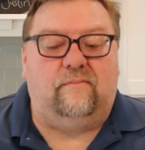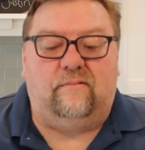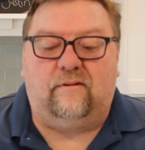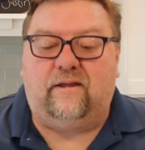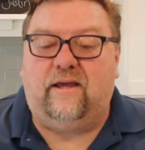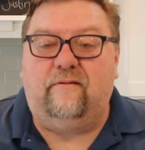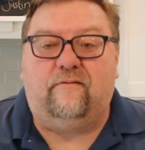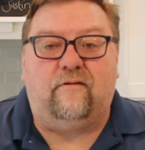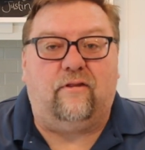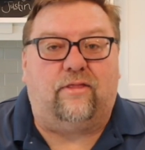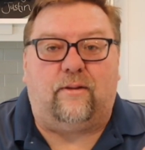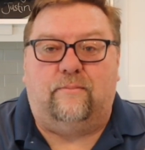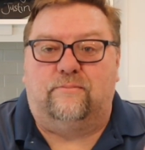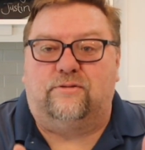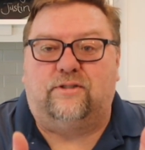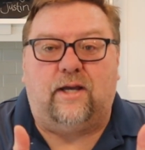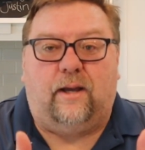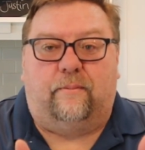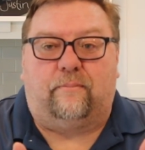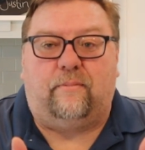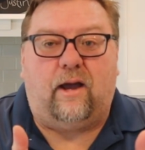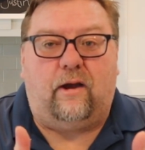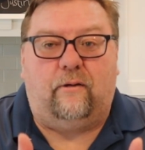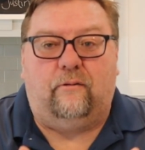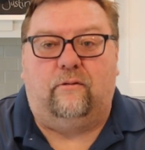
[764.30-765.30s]
give it a thumbs
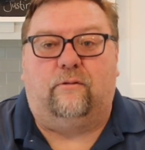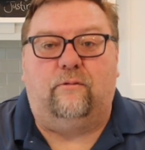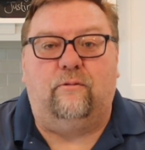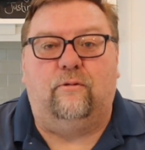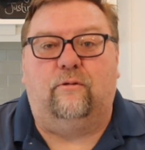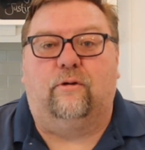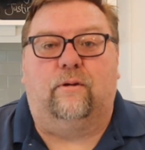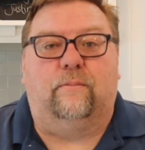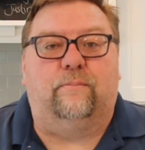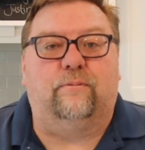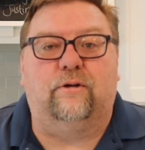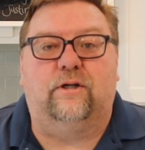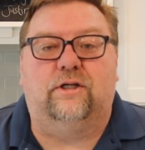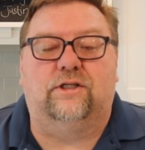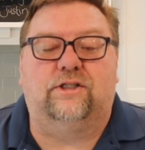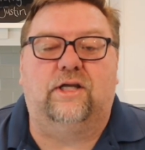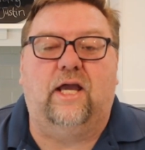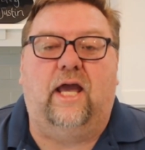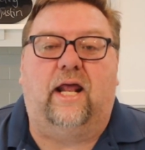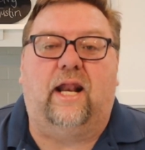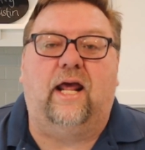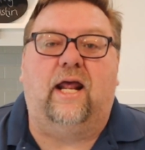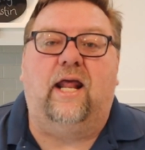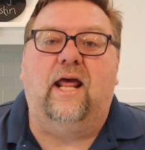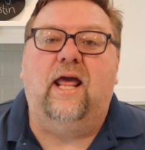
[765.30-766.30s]
up. I would really
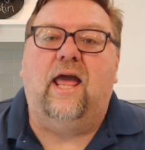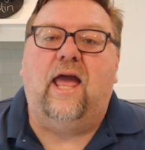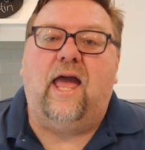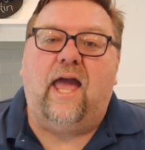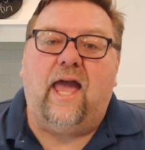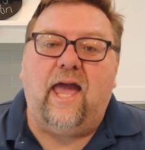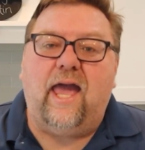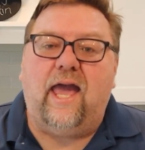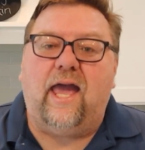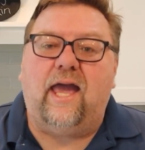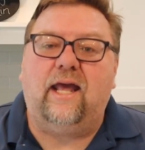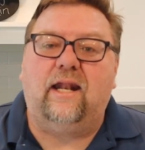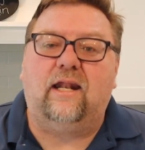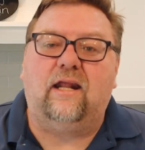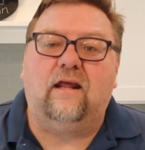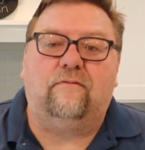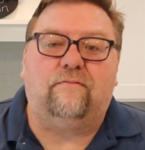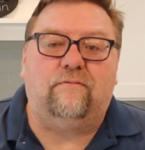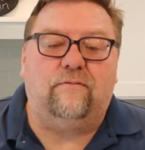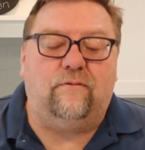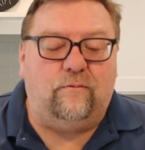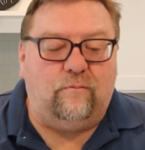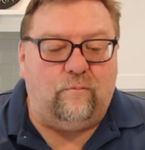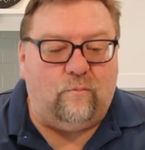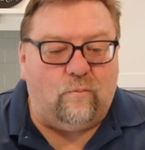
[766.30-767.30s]
appreciate it. And
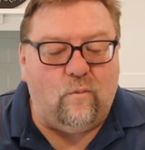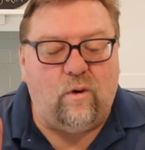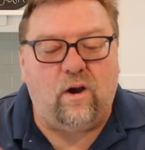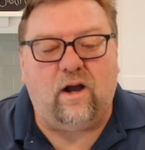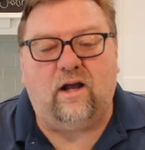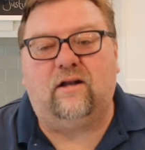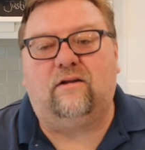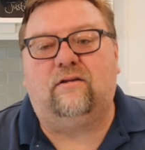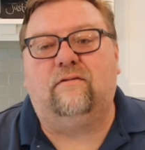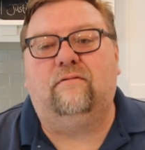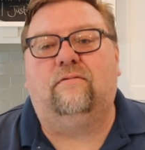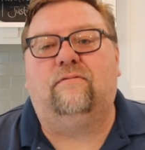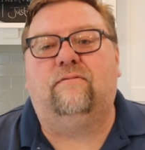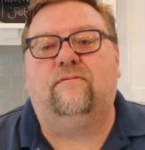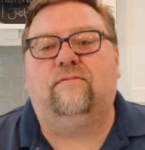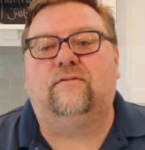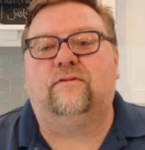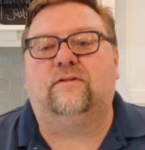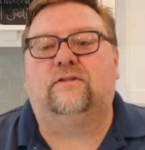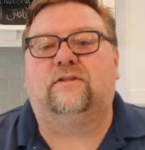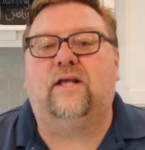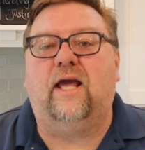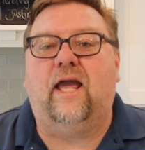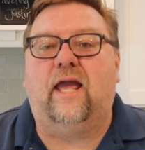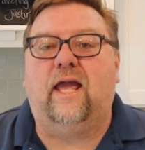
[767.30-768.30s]
if you want to
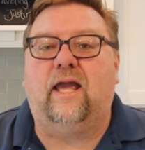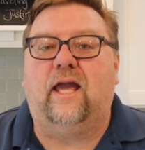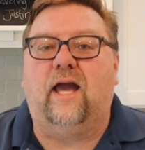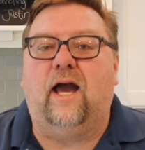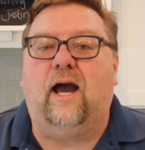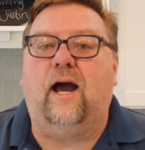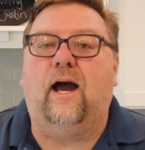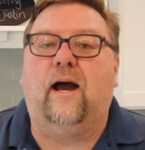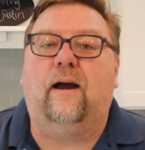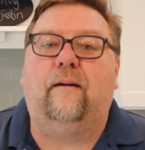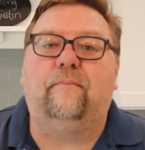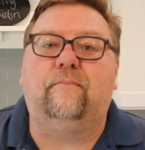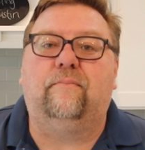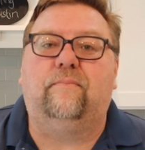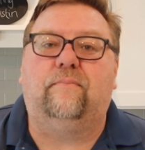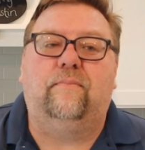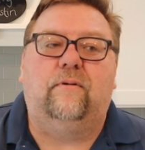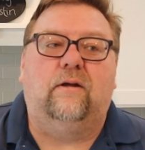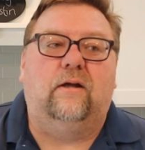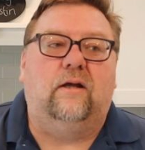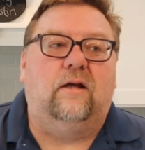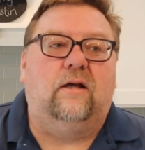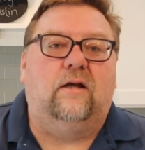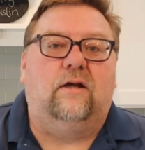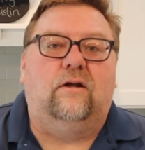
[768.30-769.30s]
stay up
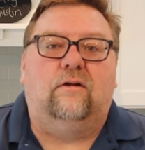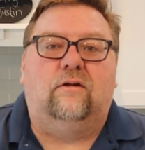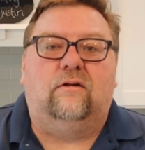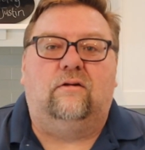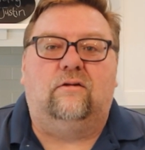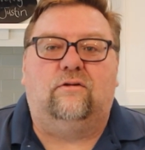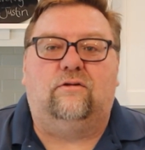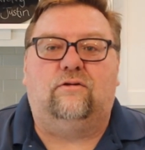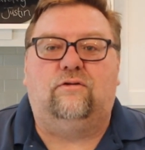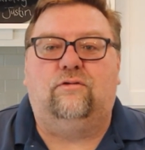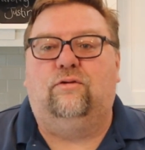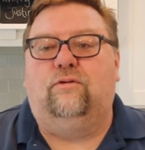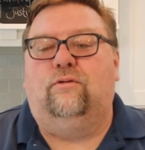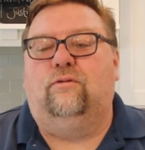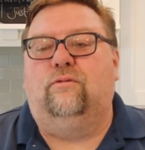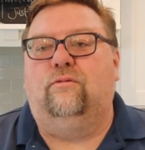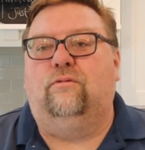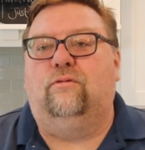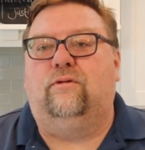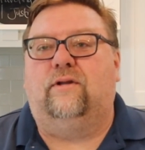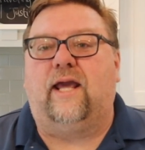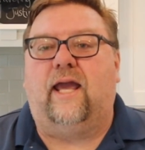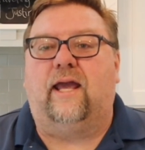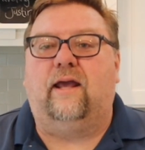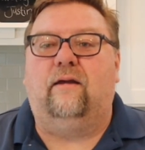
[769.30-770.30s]
to
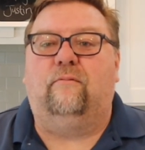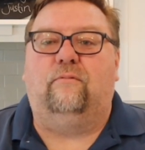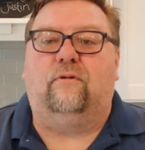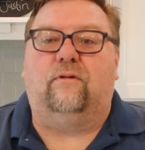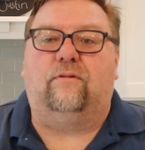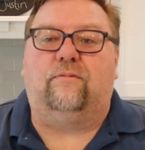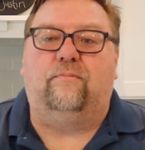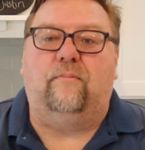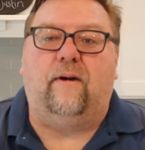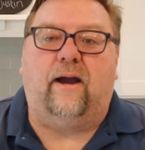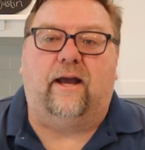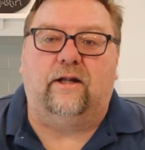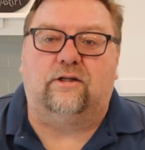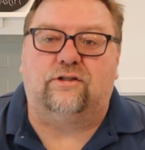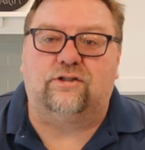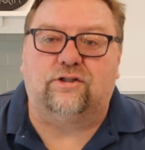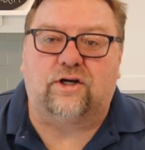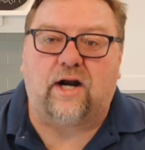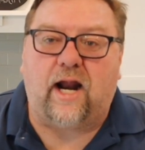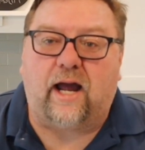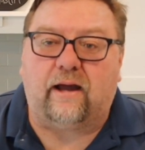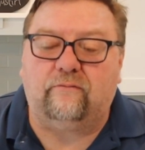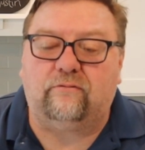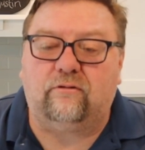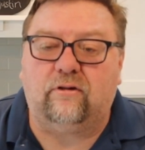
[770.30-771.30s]
date with my
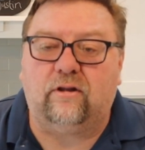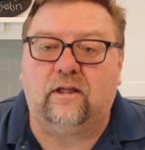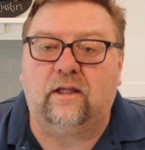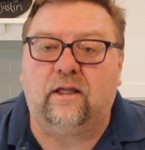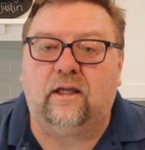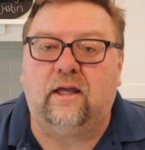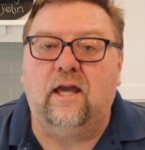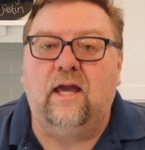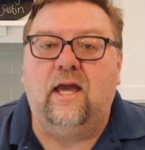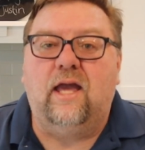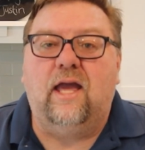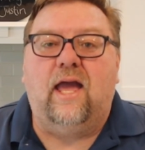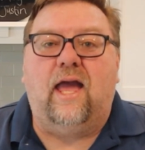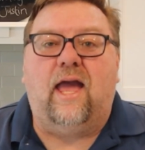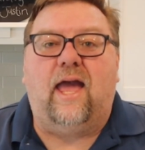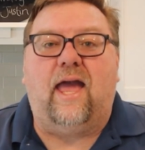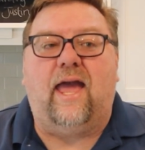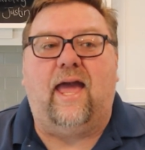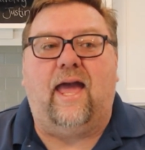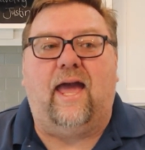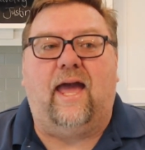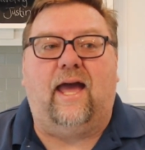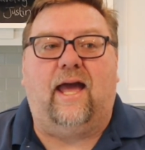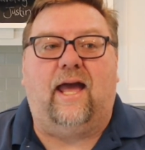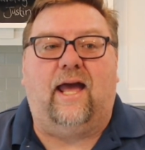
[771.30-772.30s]
traveling
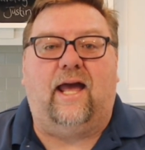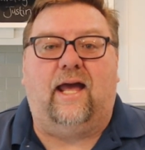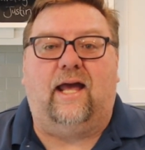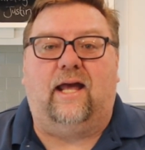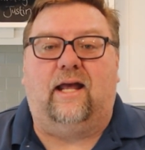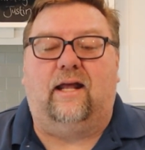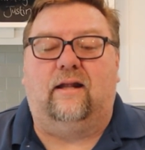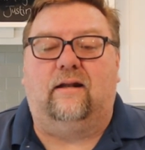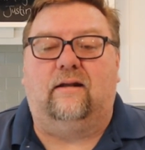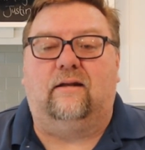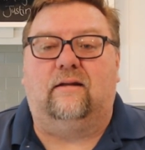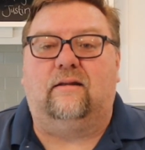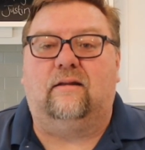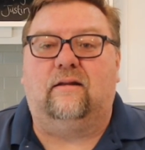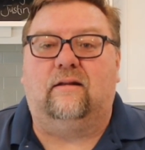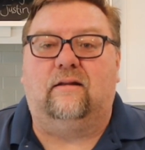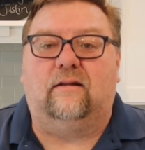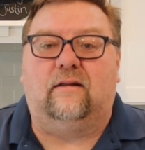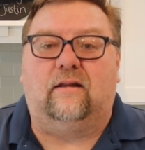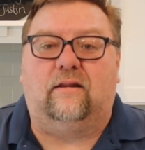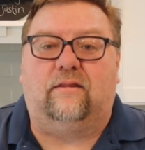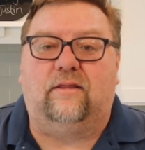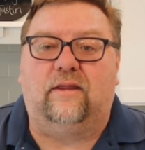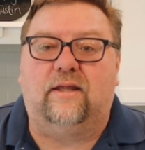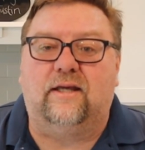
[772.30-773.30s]
and
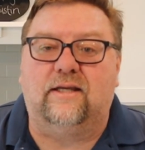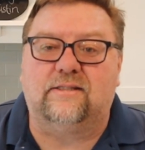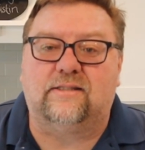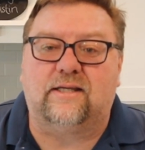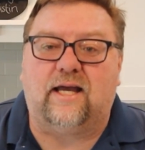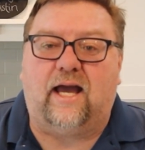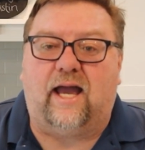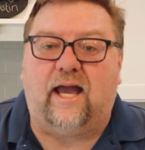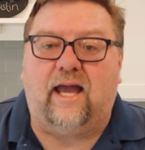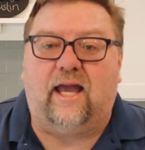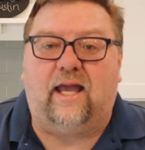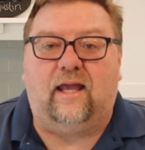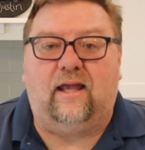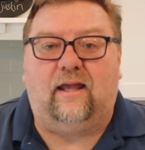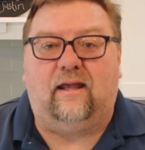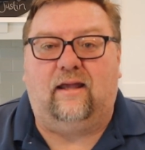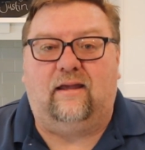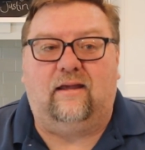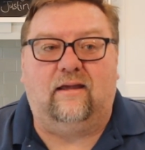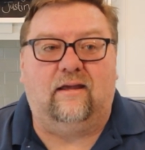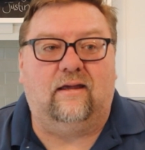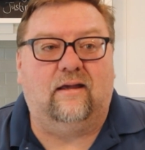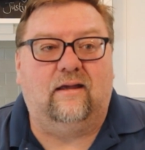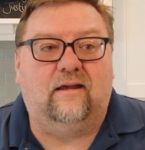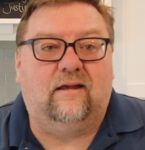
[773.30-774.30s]
the things
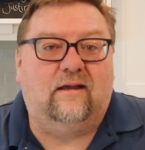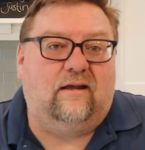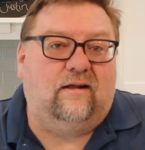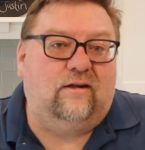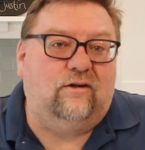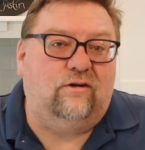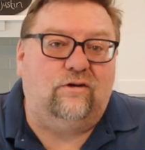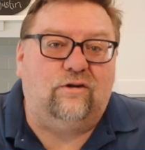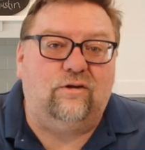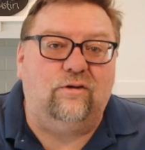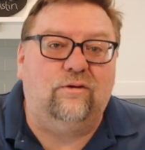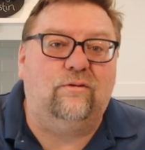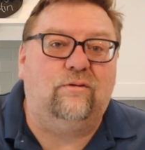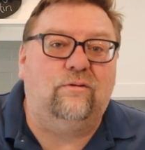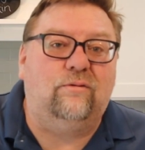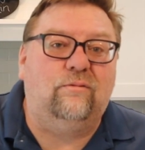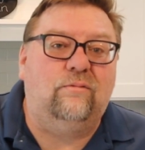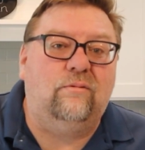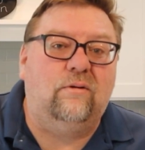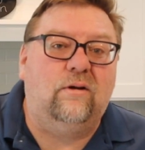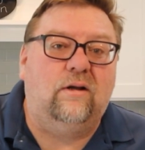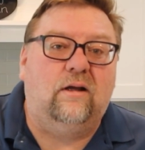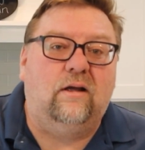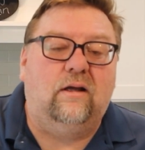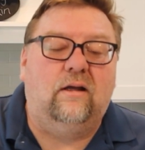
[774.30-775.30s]
I
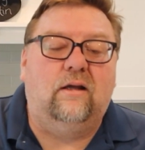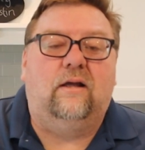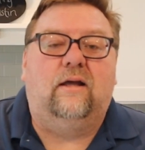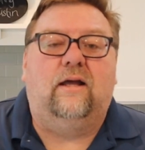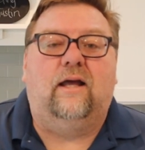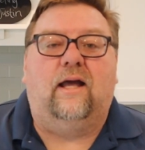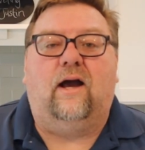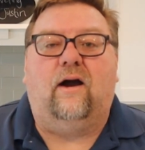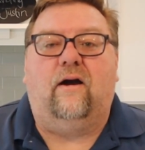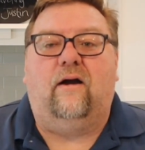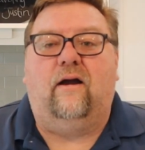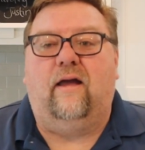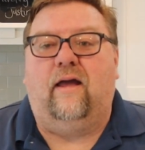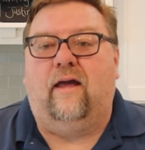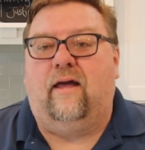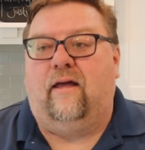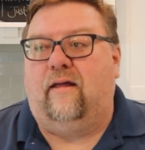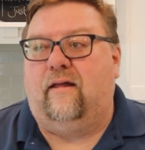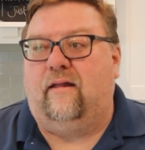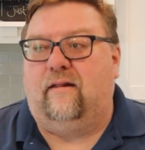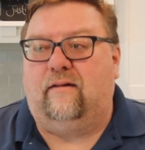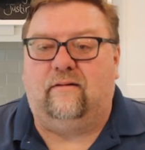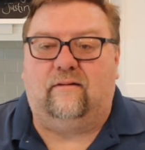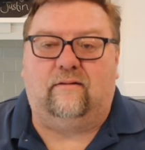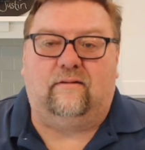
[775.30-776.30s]
do,
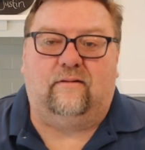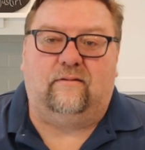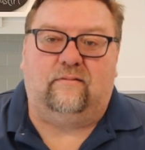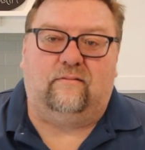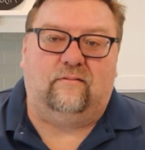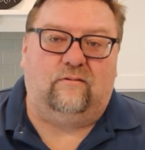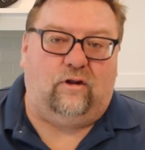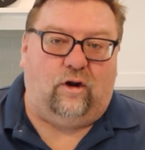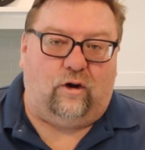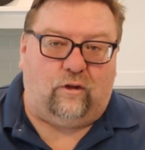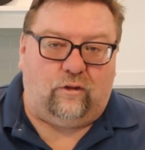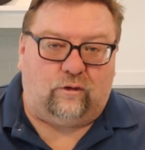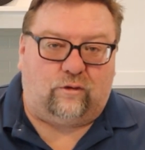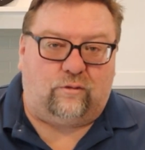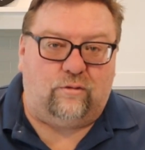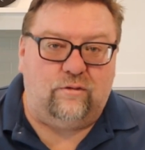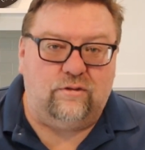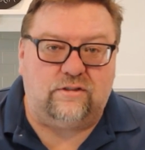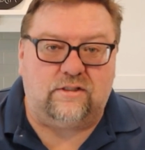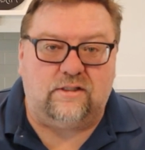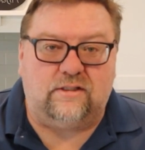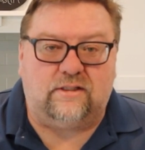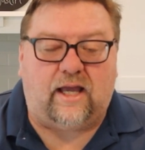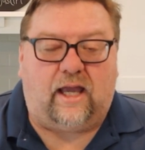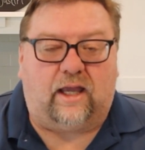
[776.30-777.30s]
and the
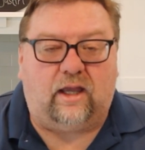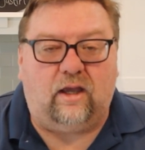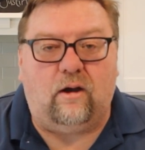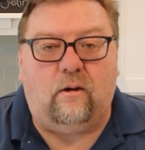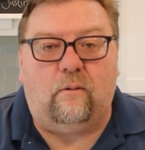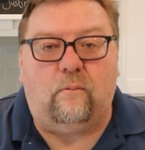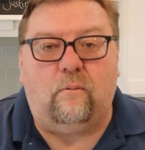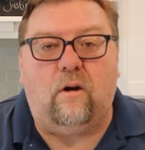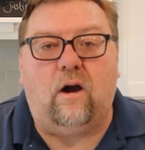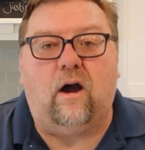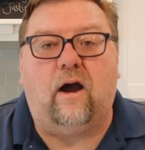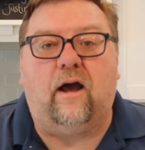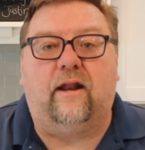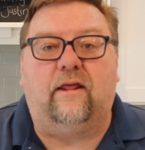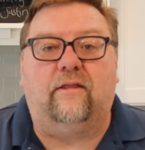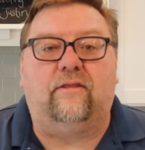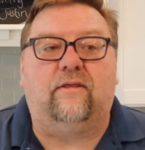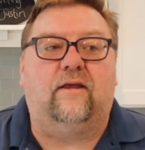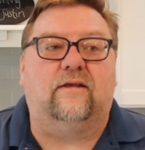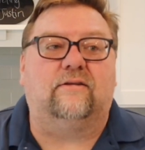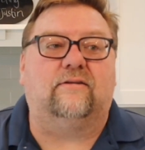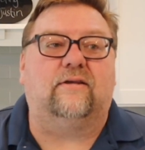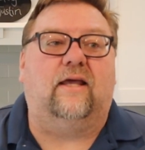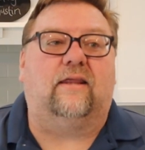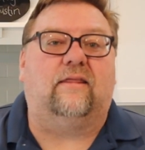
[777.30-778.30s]
cruises I go on and
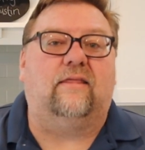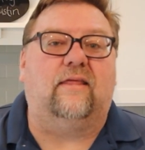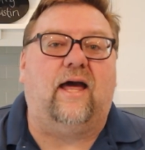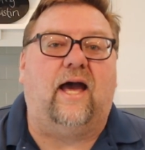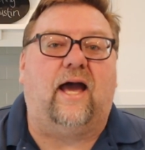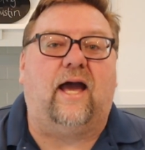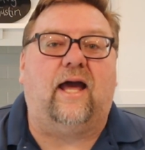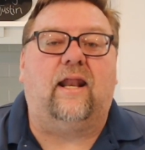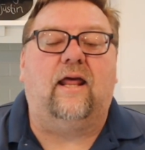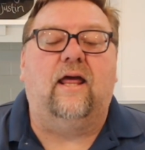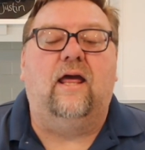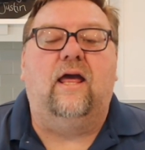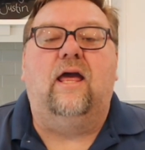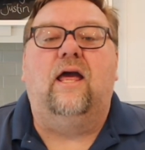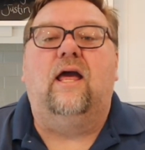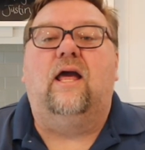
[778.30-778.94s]
things like that,